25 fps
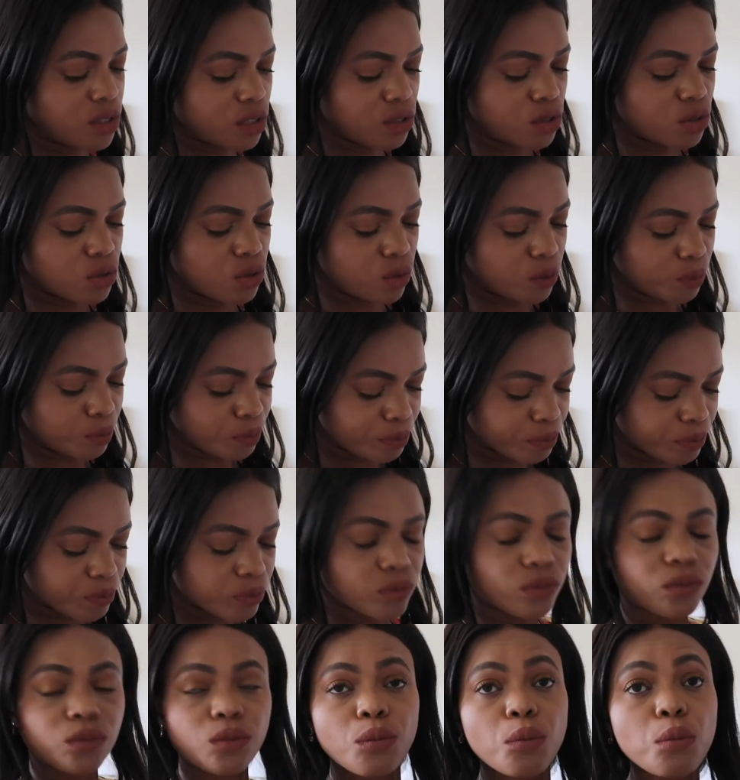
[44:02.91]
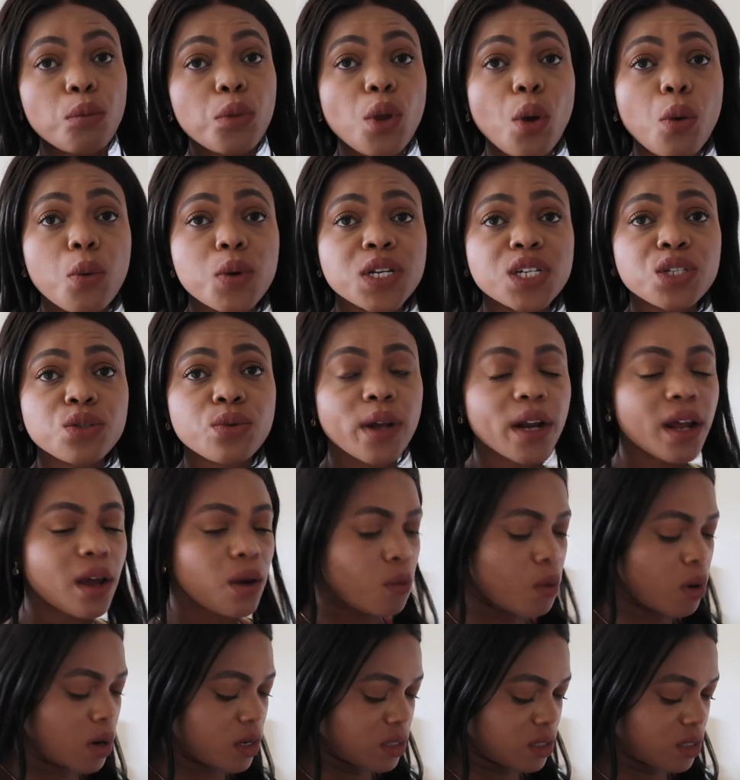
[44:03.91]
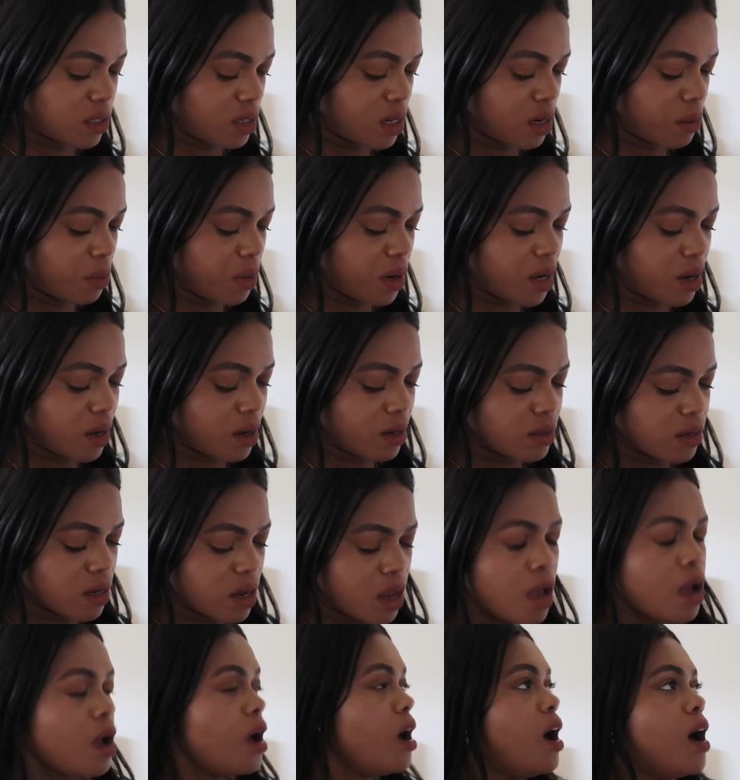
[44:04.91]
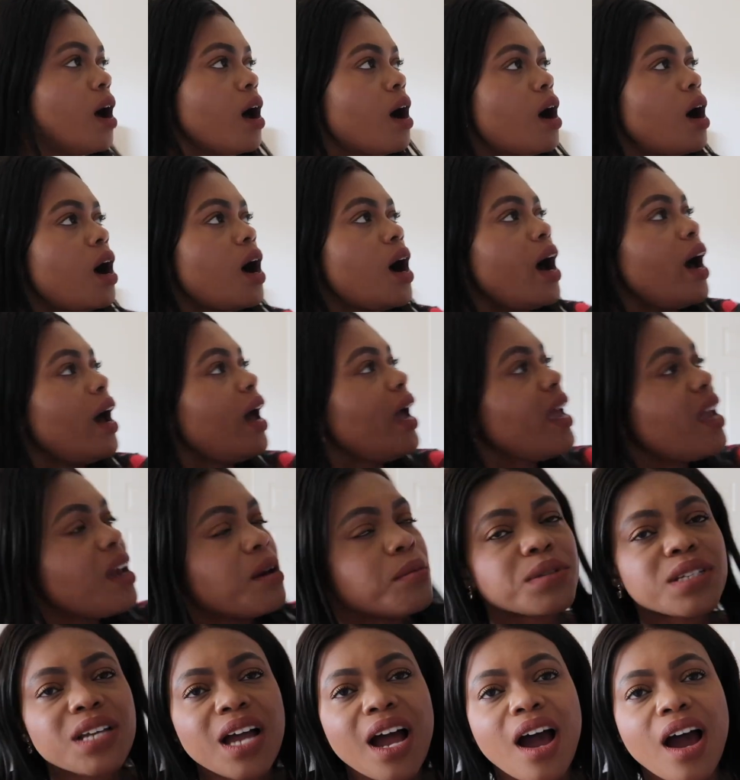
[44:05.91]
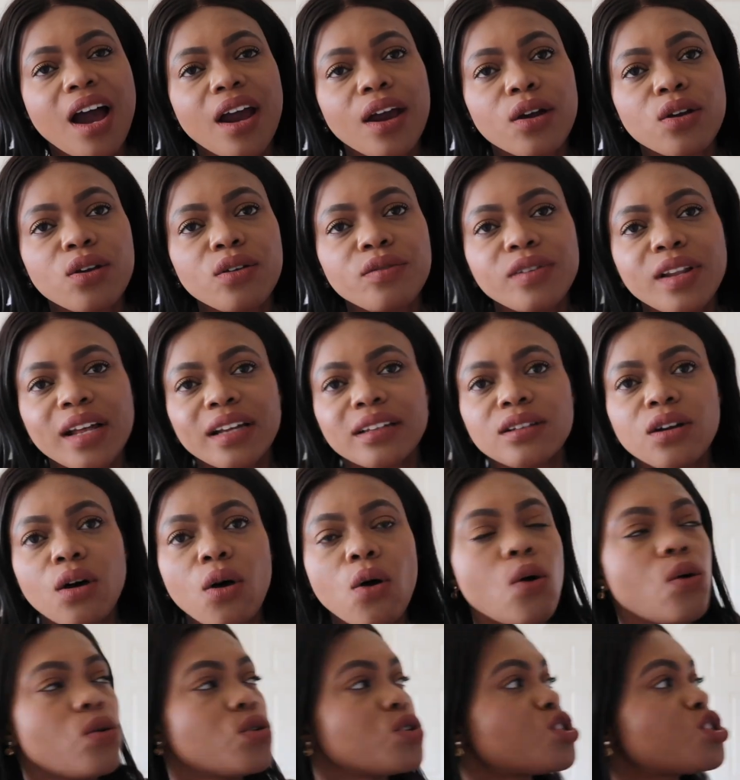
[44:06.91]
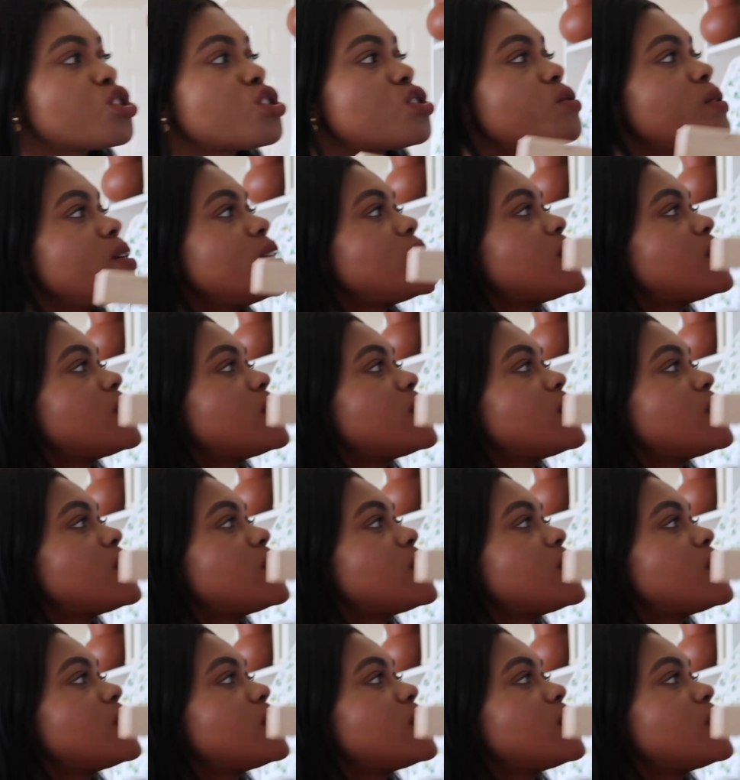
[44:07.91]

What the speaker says: too, which is what I wanted because I am tired of like the whole street